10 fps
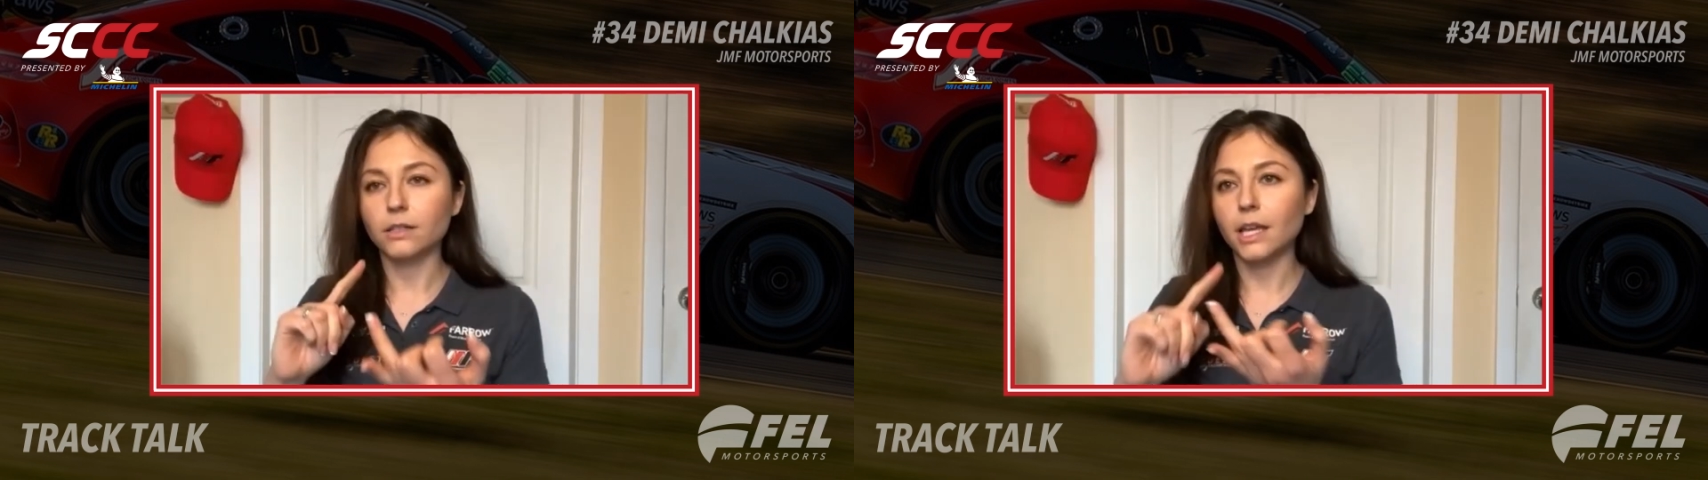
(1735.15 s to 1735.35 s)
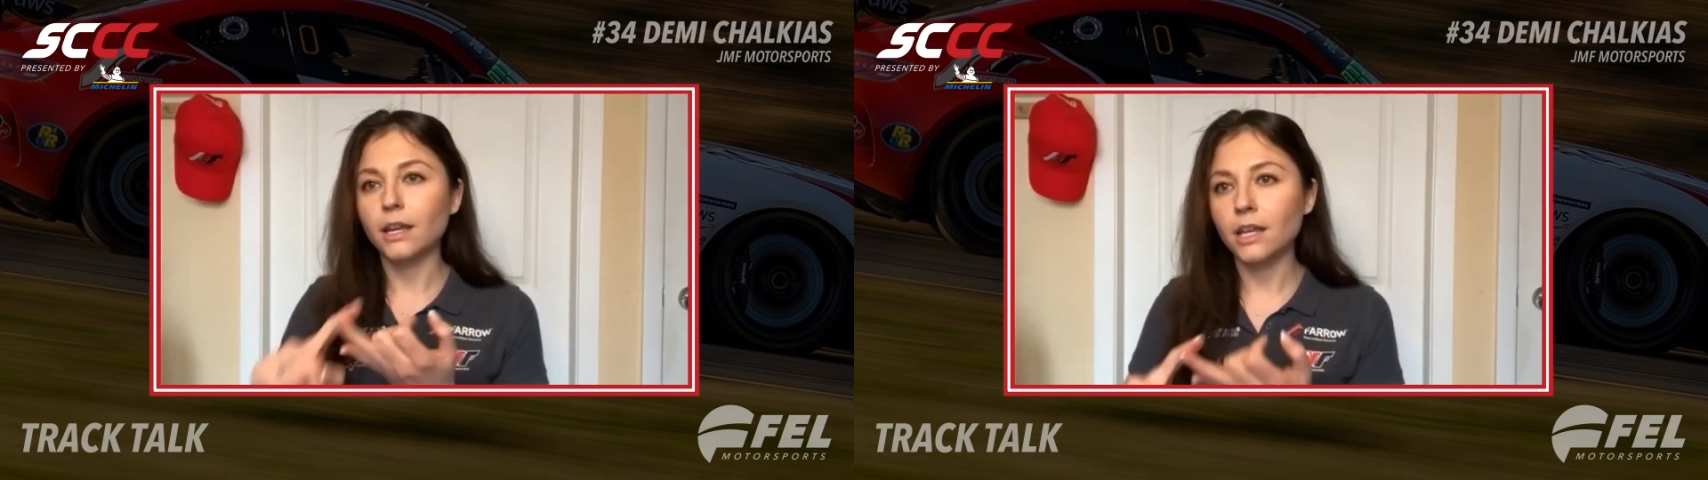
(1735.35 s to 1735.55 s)

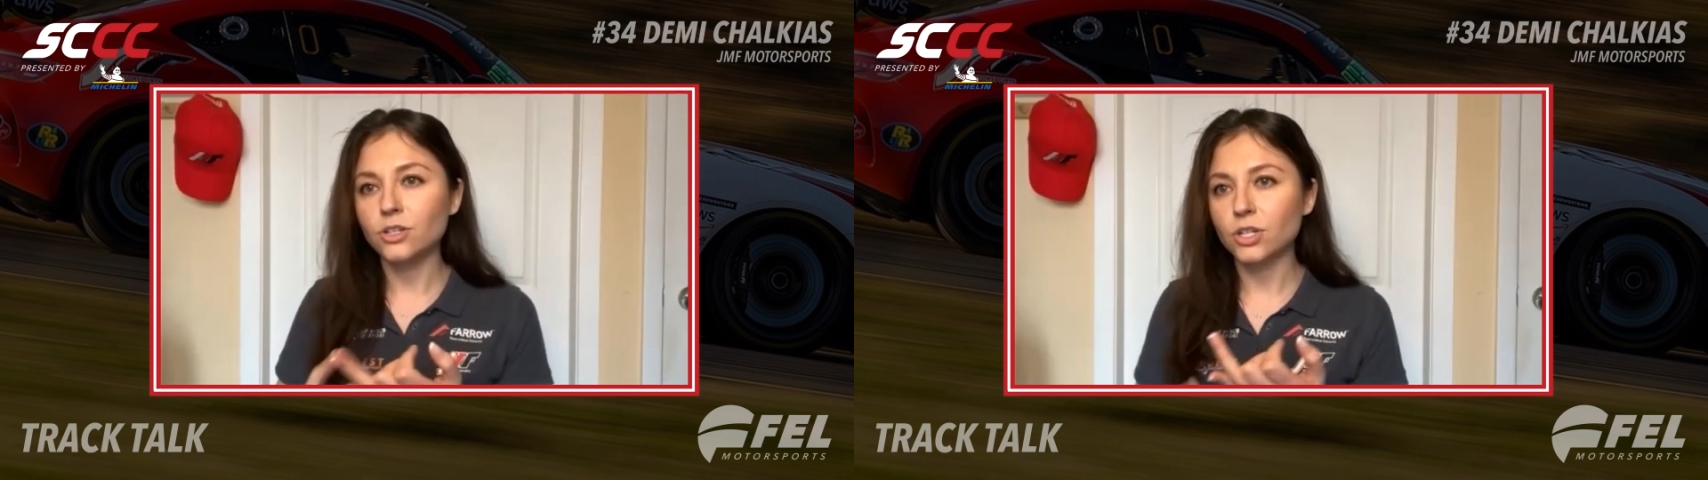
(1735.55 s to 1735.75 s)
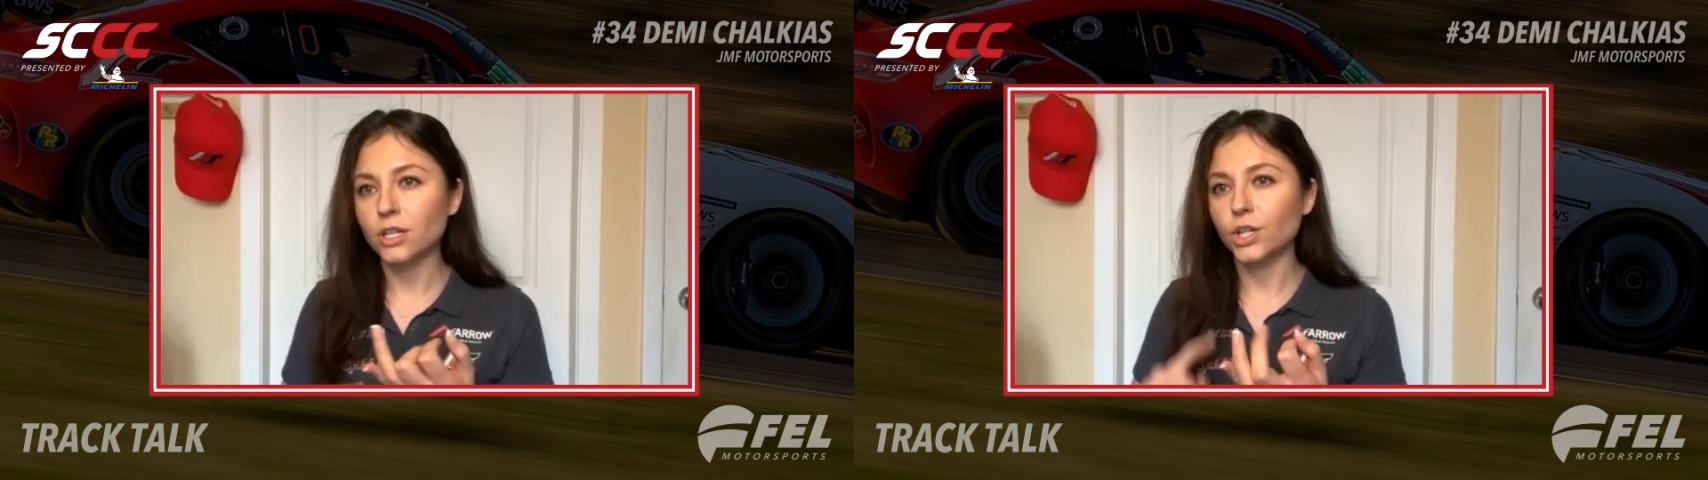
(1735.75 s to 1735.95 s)
get an
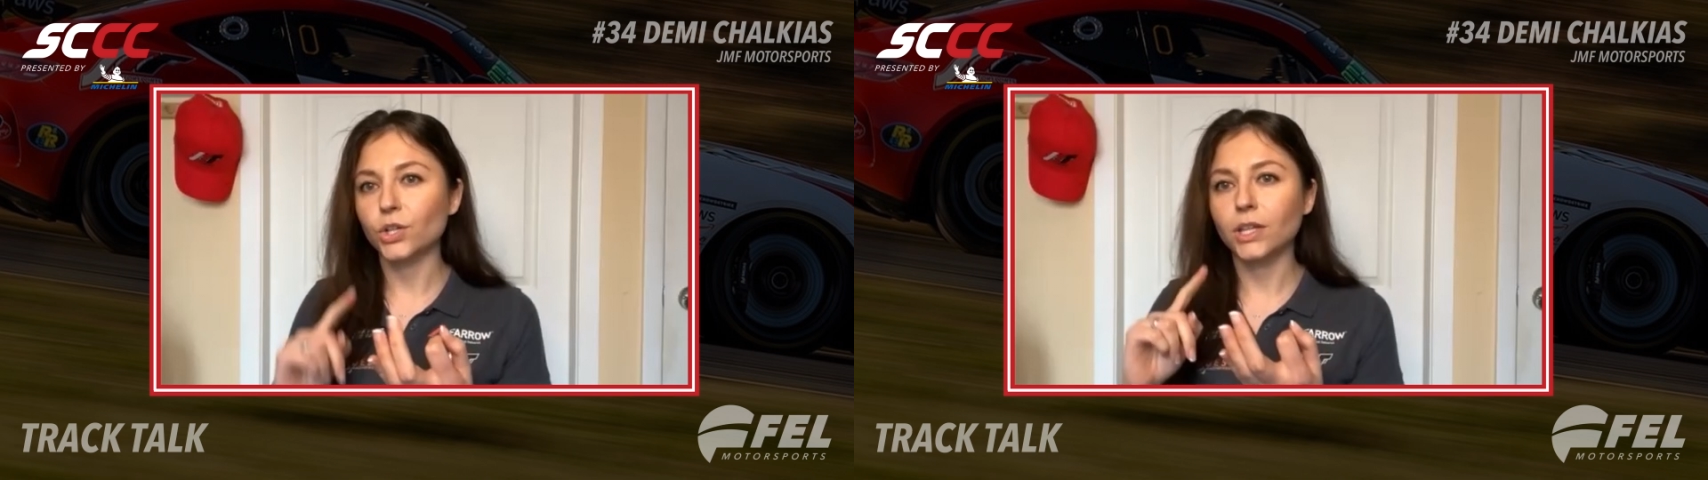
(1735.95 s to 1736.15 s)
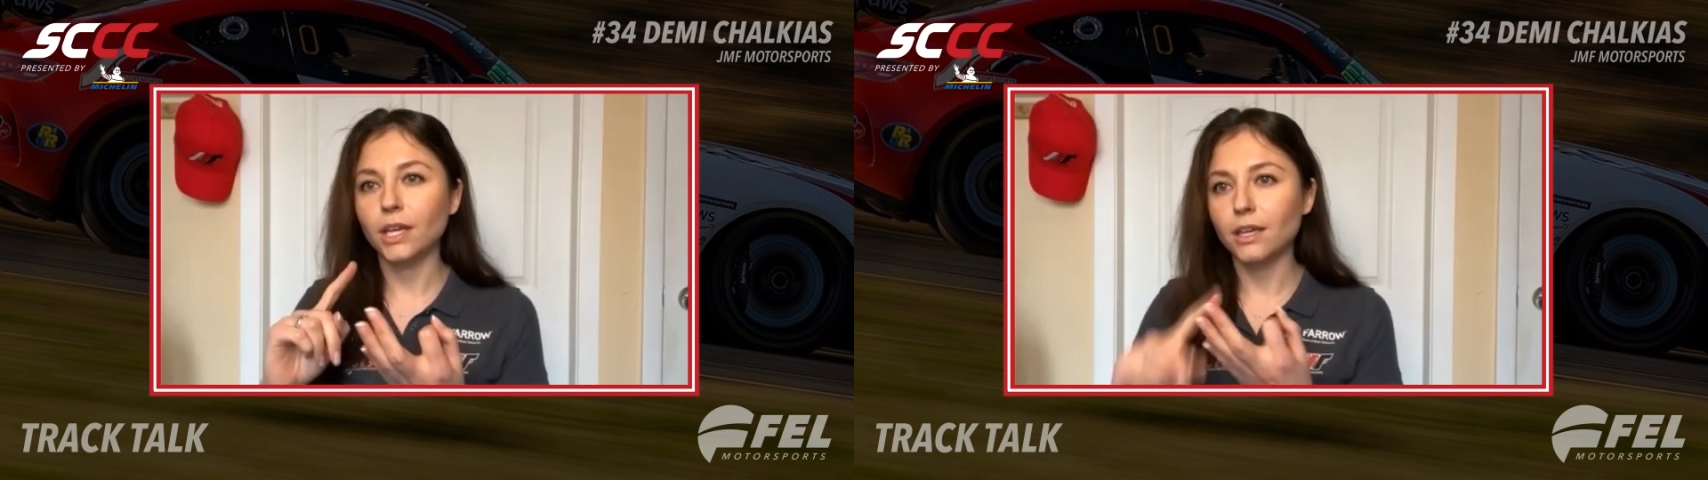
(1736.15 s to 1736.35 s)
engineer,
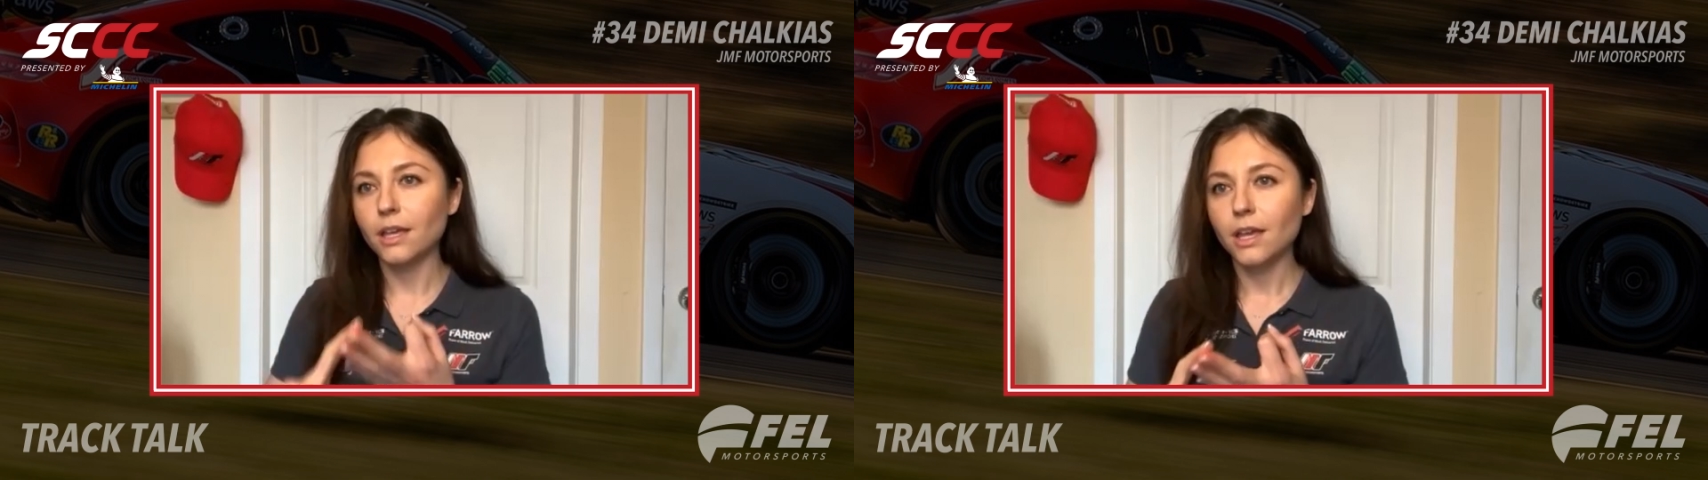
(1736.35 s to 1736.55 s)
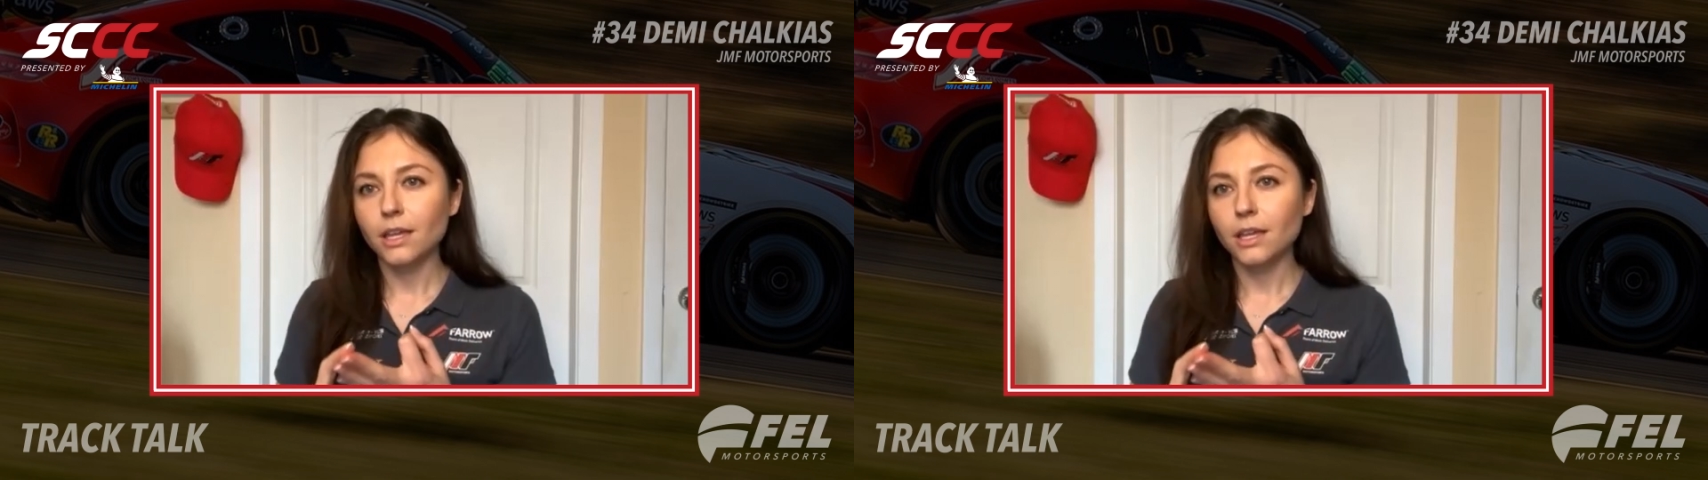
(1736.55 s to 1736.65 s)
get